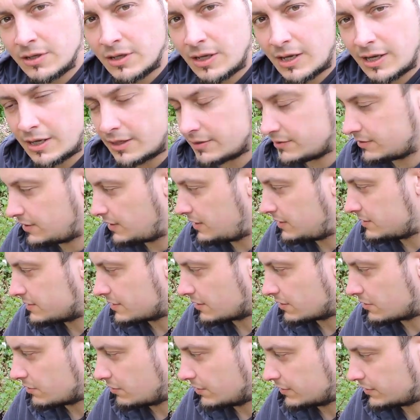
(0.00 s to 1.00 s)
and these
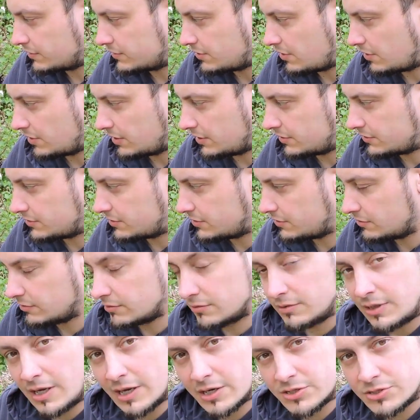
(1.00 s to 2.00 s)
are going to turn
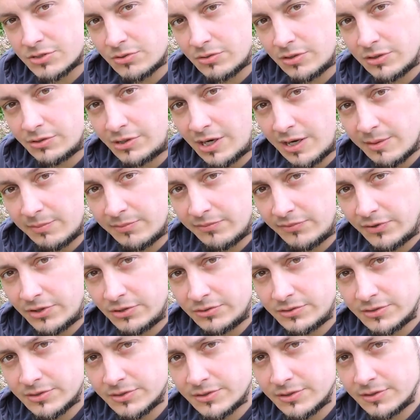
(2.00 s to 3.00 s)
into actual ripe
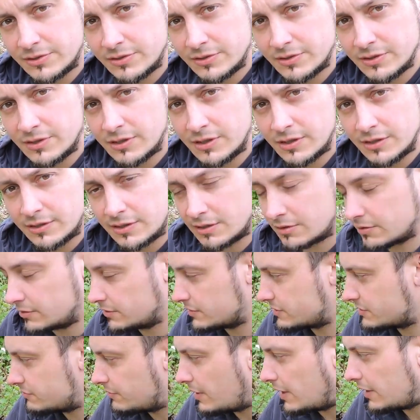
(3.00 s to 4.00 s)
fruits. Uh, they're
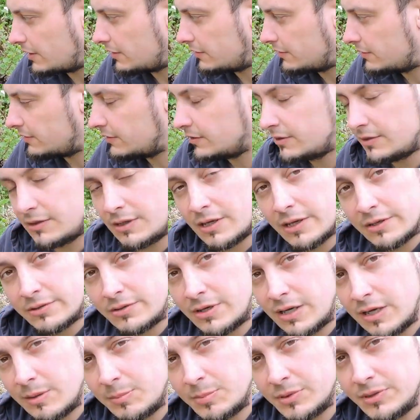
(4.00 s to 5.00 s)
going to swell and
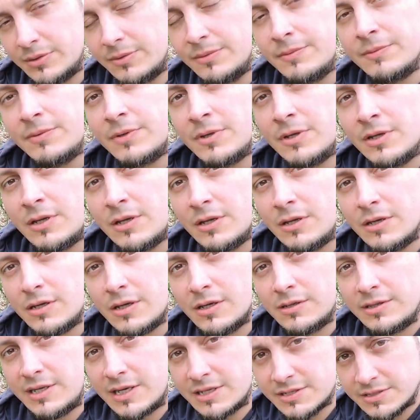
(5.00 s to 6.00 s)
ripen
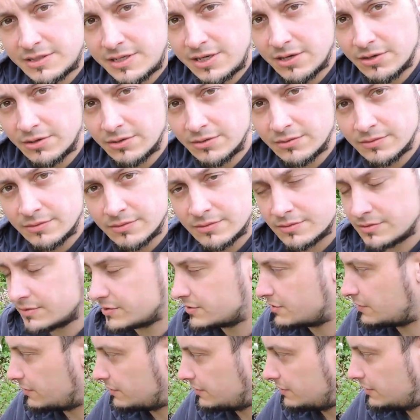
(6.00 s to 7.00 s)
uh, next year.
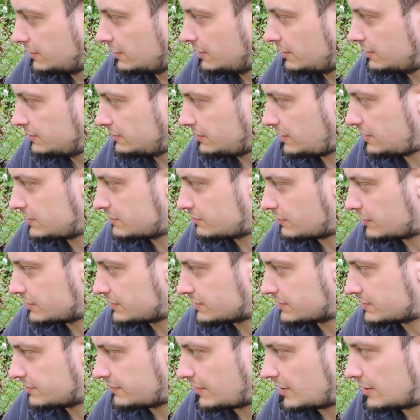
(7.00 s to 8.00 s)
So these
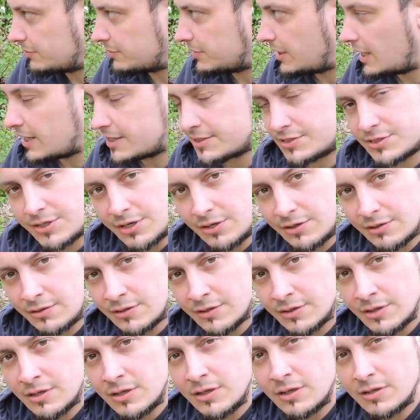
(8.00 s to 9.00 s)
ones developed last year,
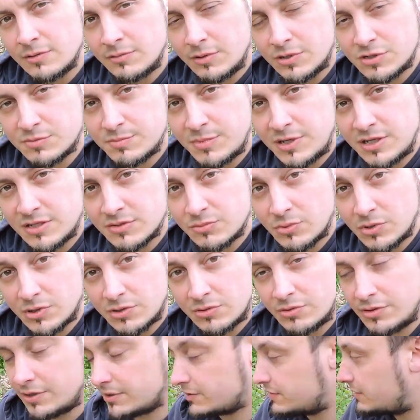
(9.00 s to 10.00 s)
which means we're
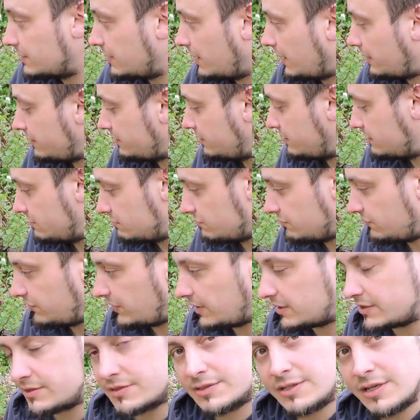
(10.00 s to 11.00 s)
going to get
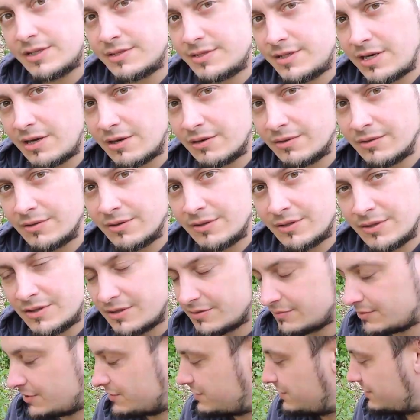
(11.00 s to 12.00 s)
figs this year,
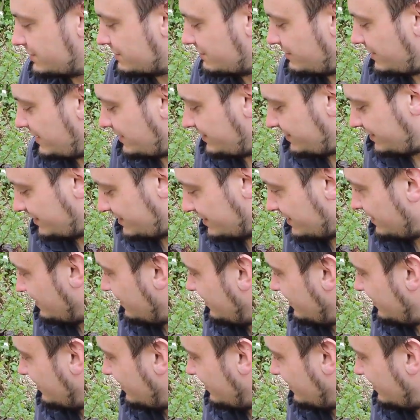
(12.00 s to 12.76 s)
which is great.